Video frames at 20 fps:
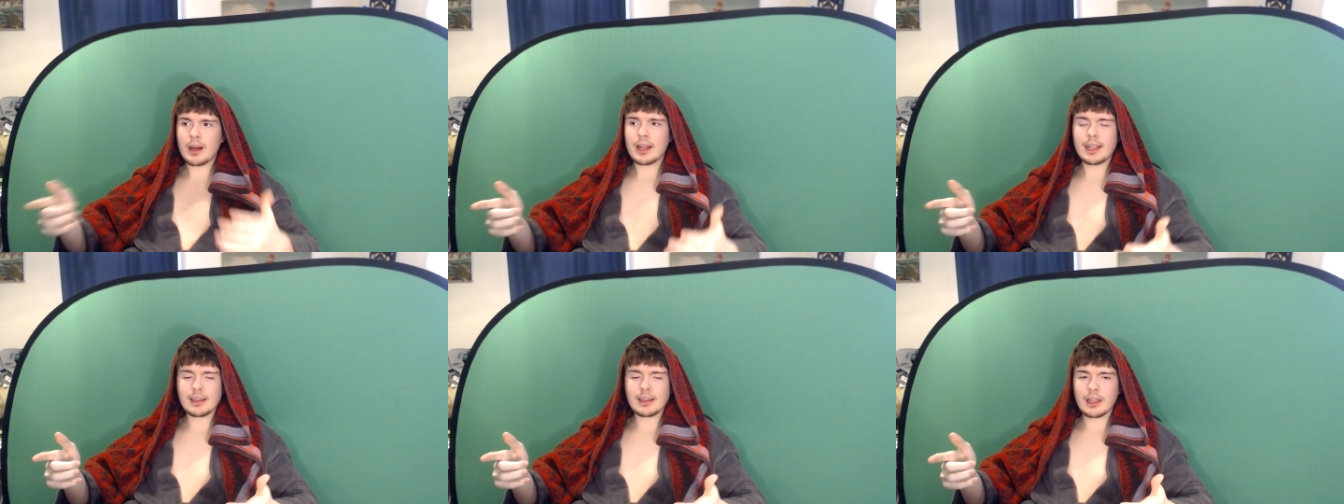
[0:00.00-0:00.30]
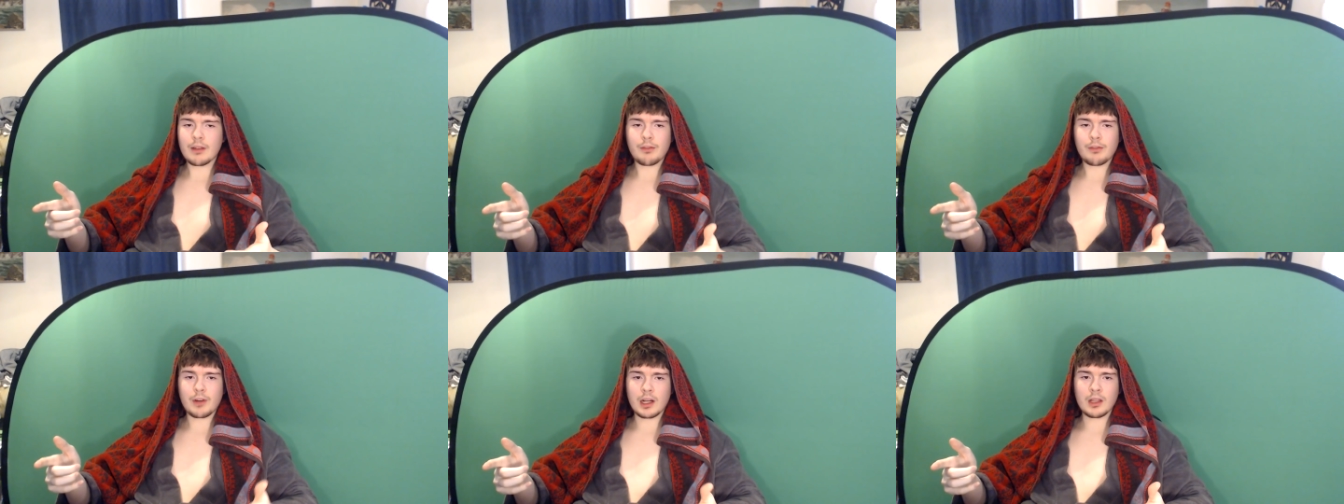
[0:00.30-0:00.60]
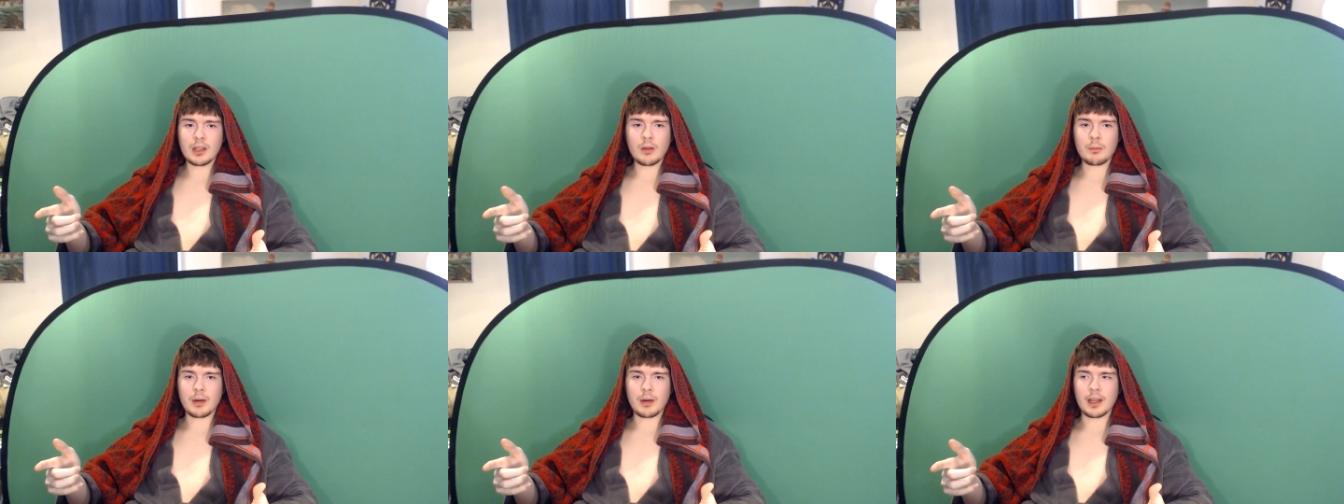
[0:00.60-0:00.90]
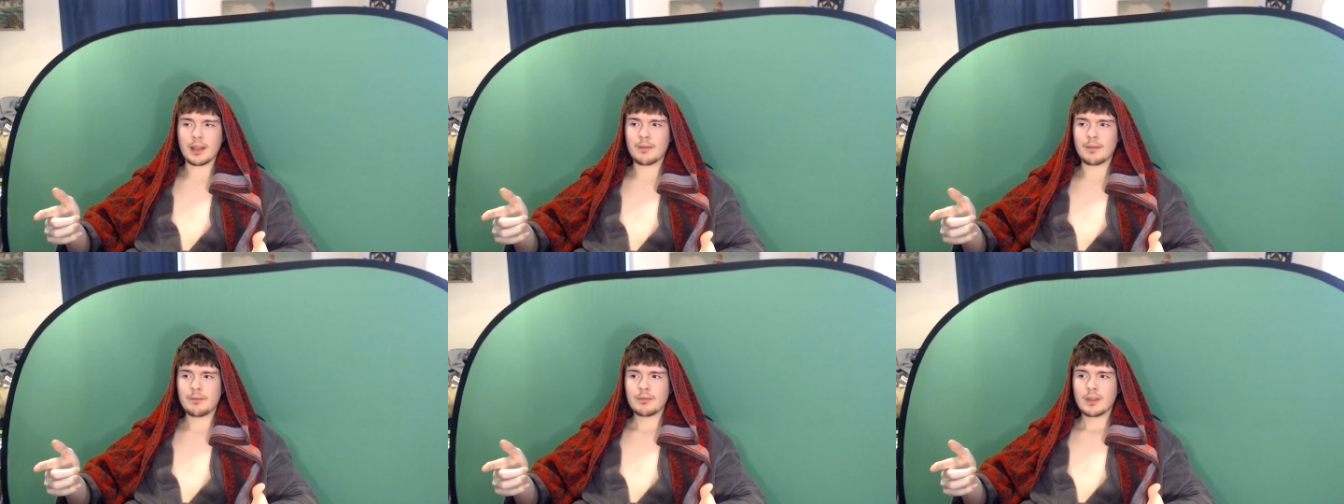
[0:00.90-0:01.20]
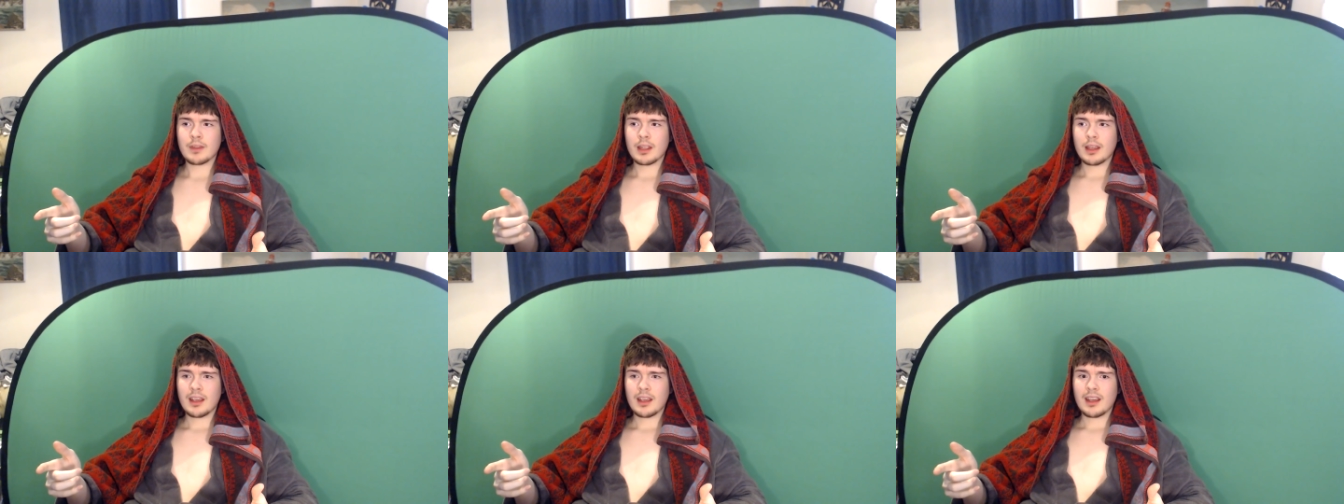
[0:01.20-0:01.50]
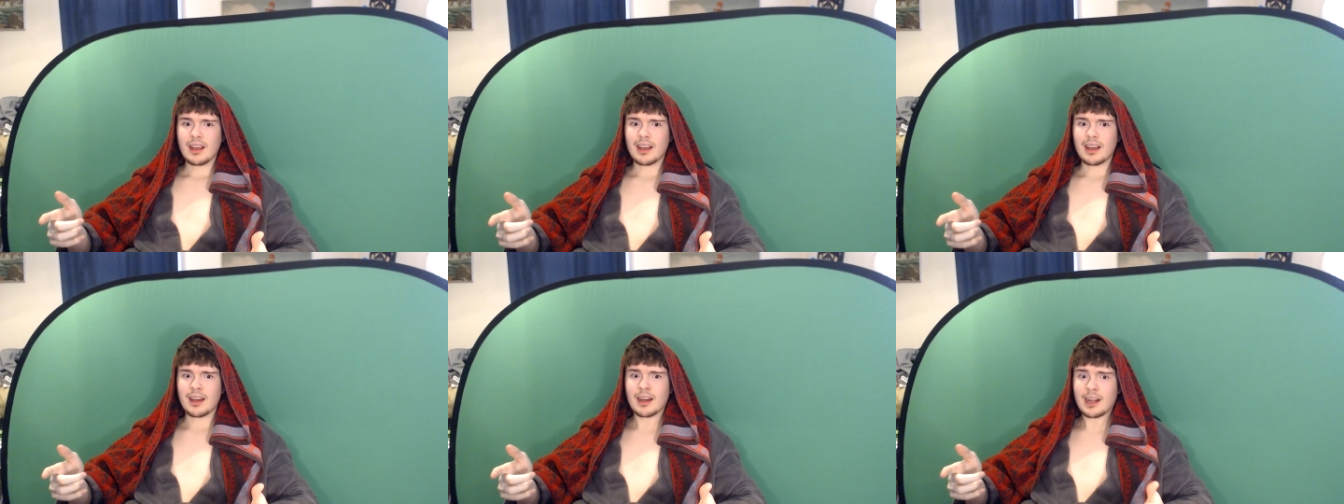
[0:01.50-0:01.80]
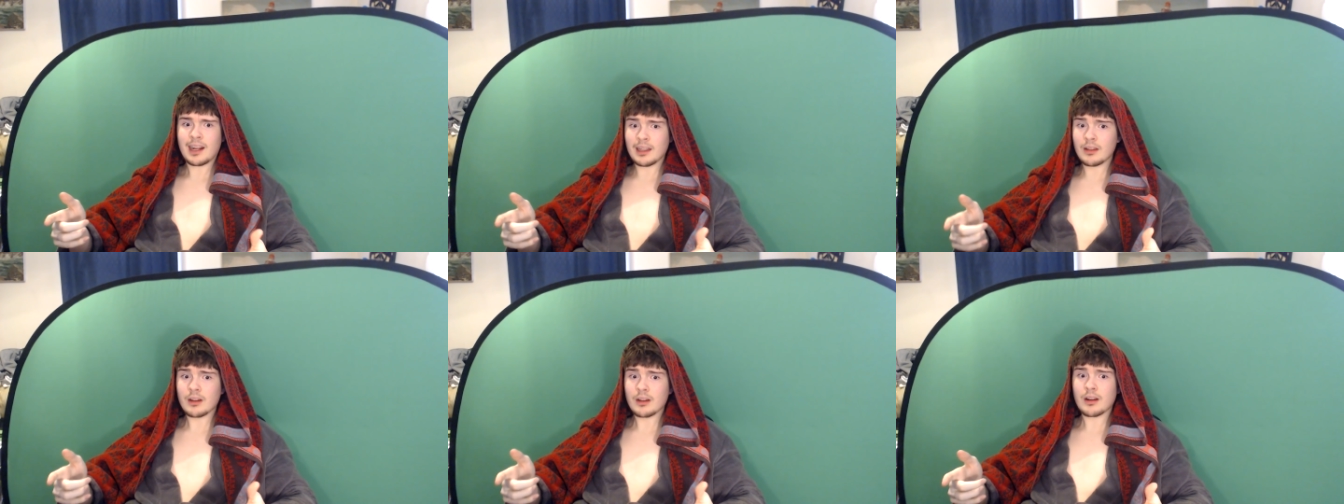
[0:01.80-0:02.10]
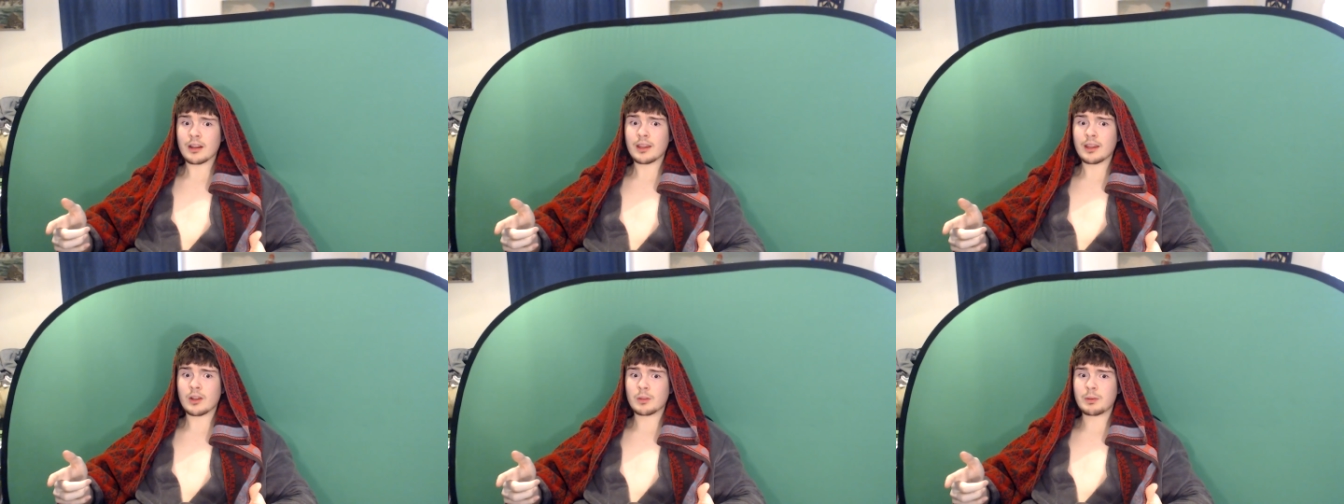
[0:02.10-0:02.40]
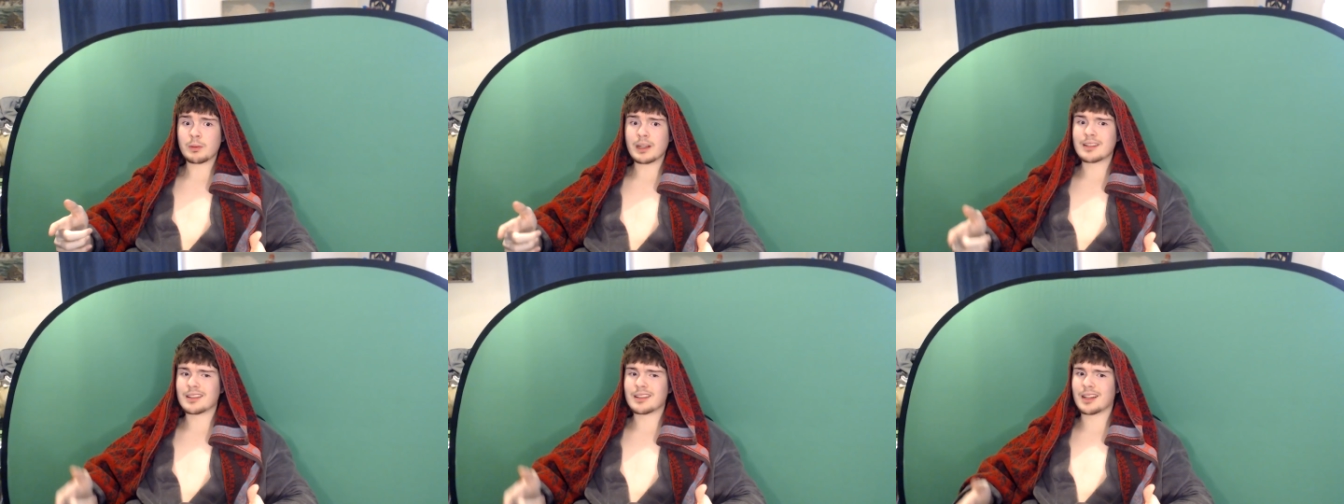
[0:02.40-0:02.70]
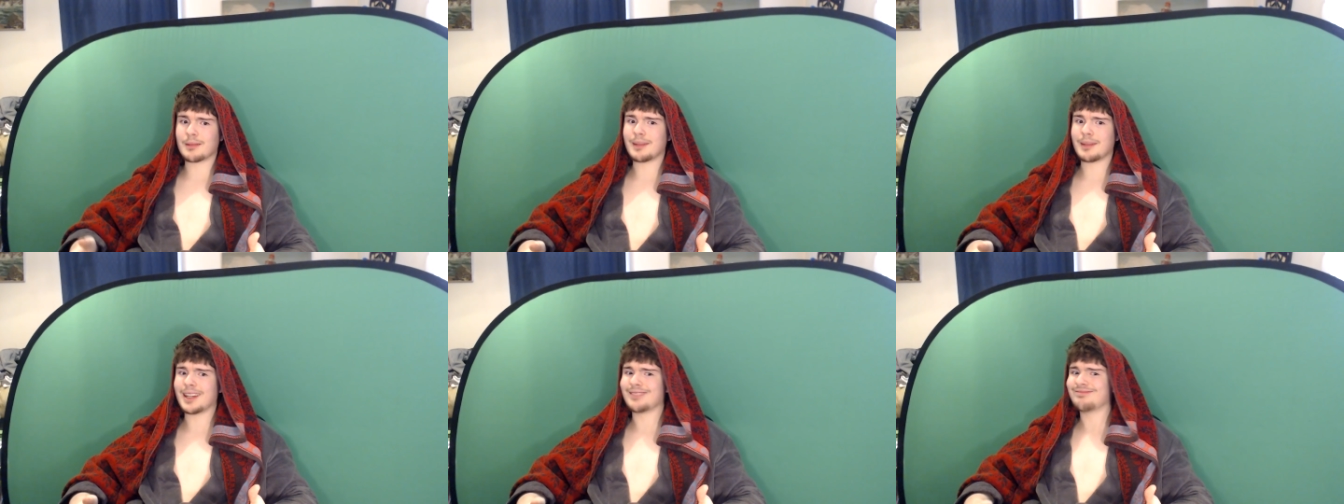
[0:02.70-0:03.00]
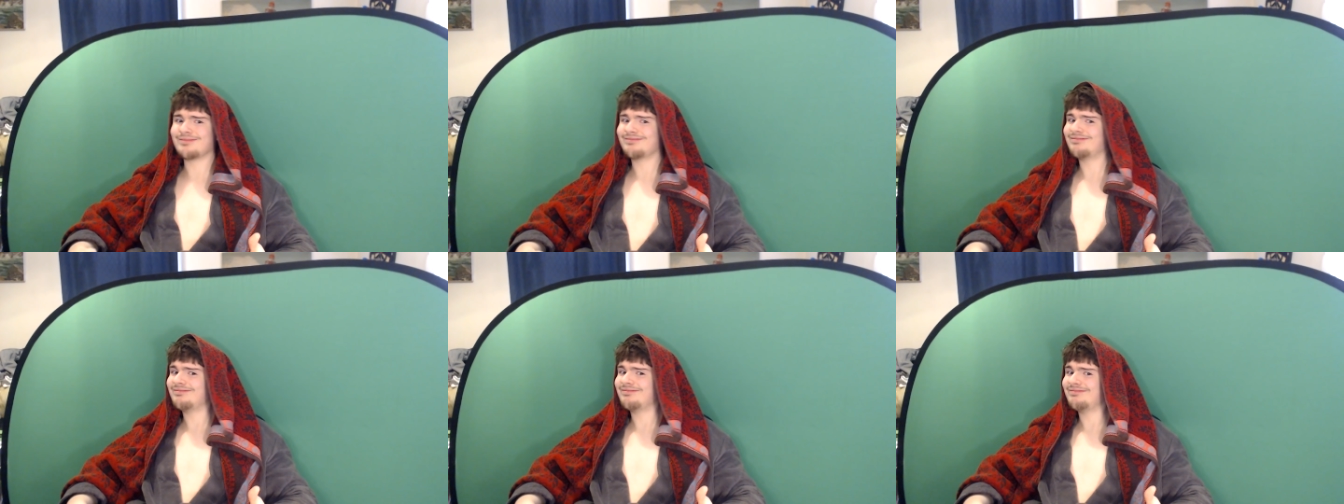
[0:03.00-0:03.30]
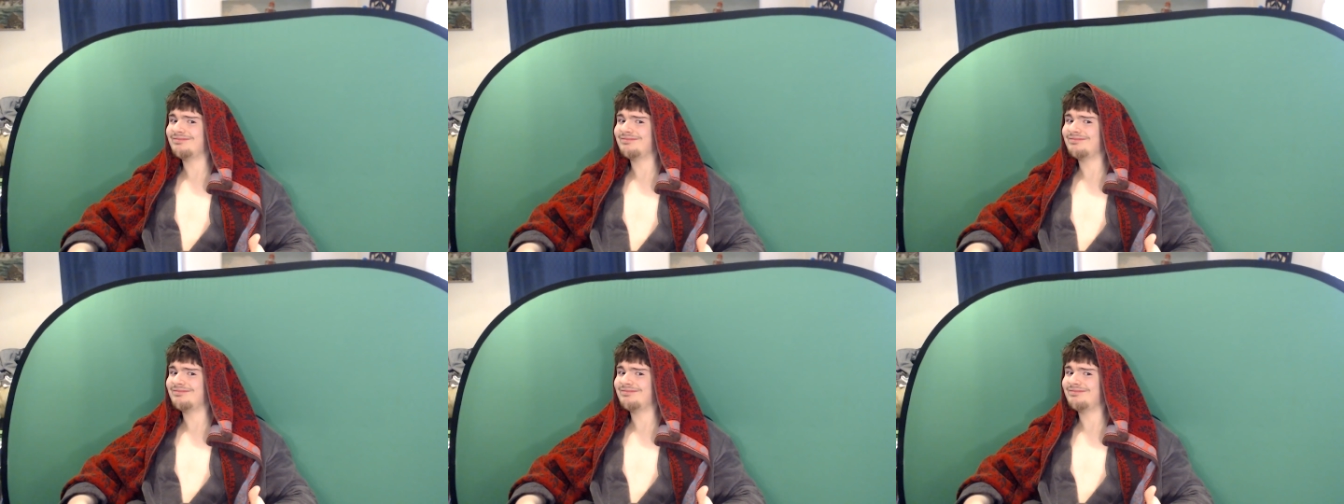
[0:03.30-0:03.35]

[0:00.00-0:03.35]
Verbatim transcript: hit that follow button and I look on those pictures. I'm like,